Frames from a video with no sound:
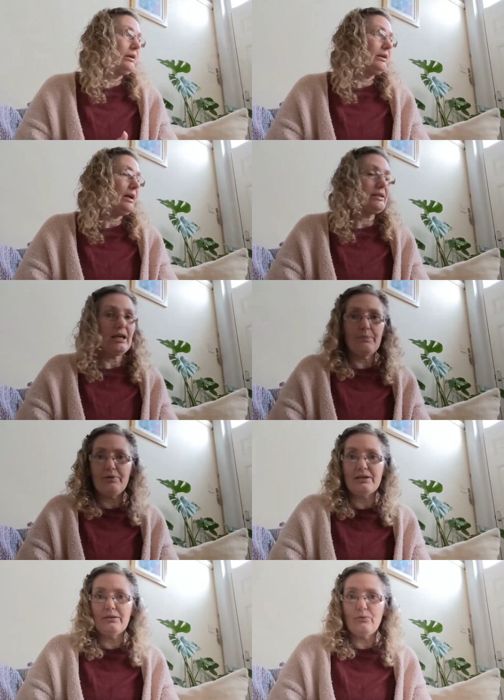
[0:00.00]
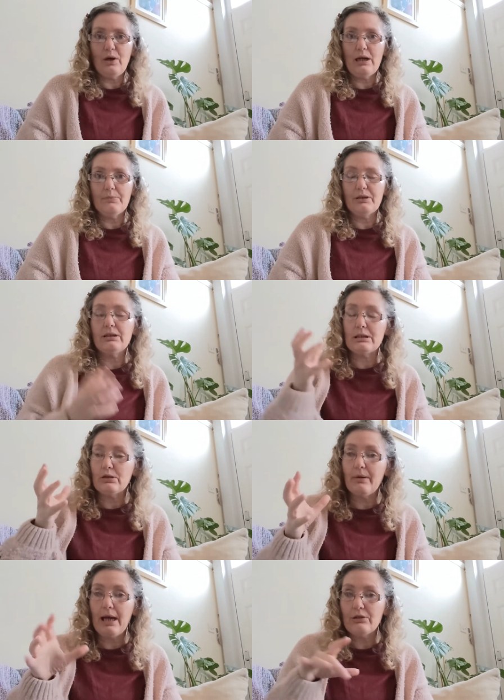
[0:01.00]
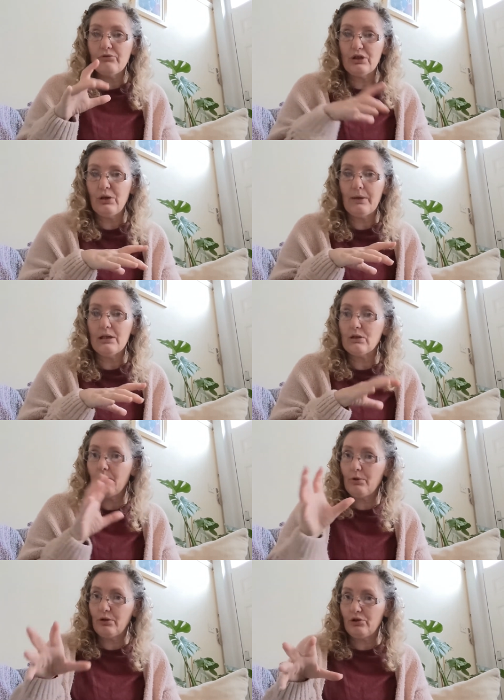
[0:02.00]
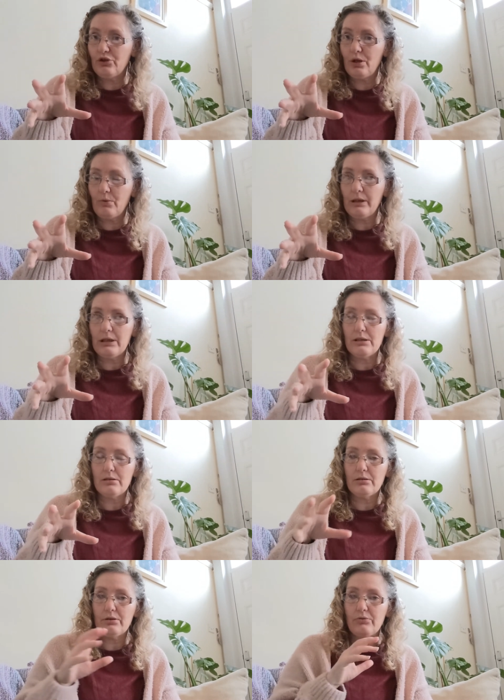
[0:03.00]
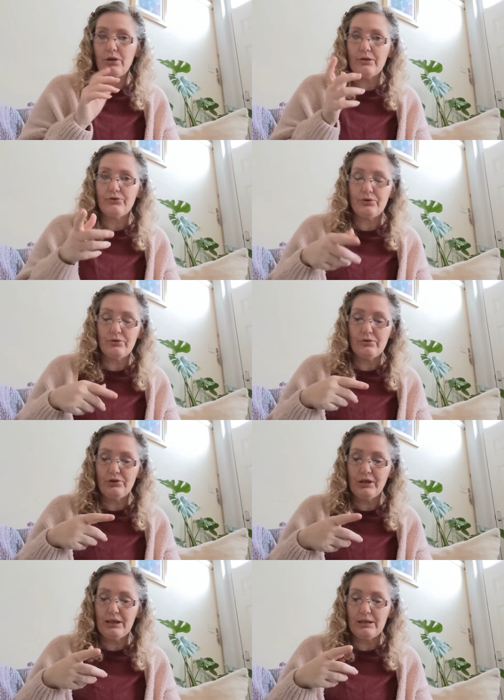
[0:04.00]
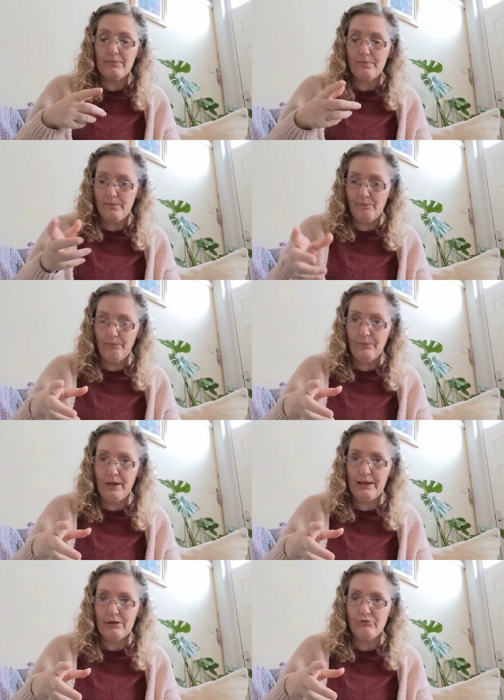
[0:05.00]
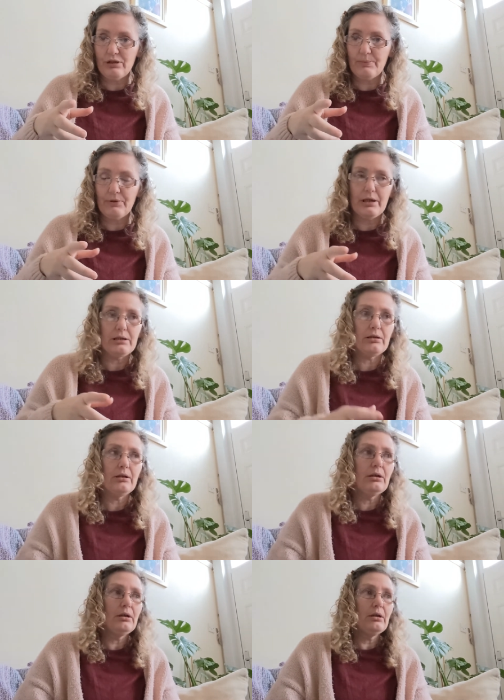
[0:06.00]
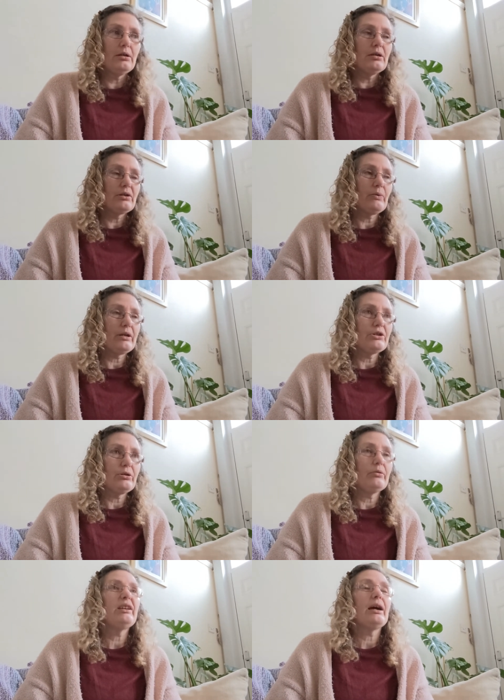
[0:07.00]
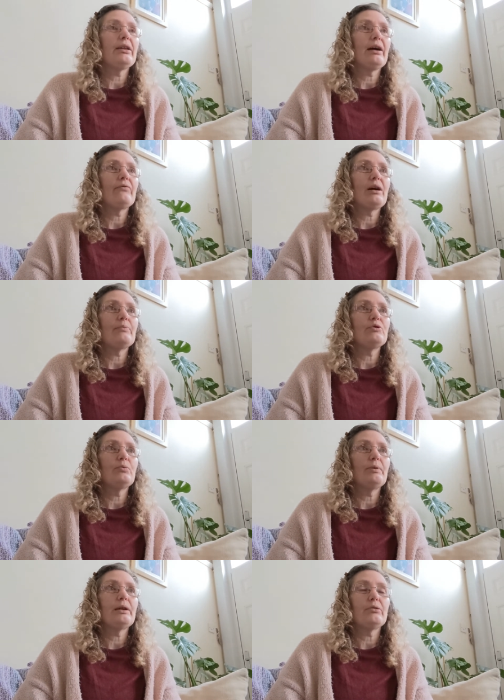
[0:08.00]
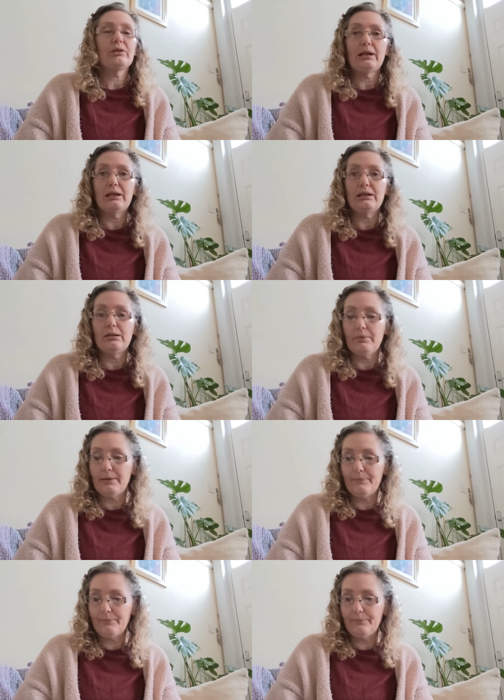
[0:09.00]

get her present wrapped because there's somewhere extra to go in this. So I'm not going to show you what it is. So that she gets a, an extra surprise. So I shall get that wrapped up and I'll take it in a bit.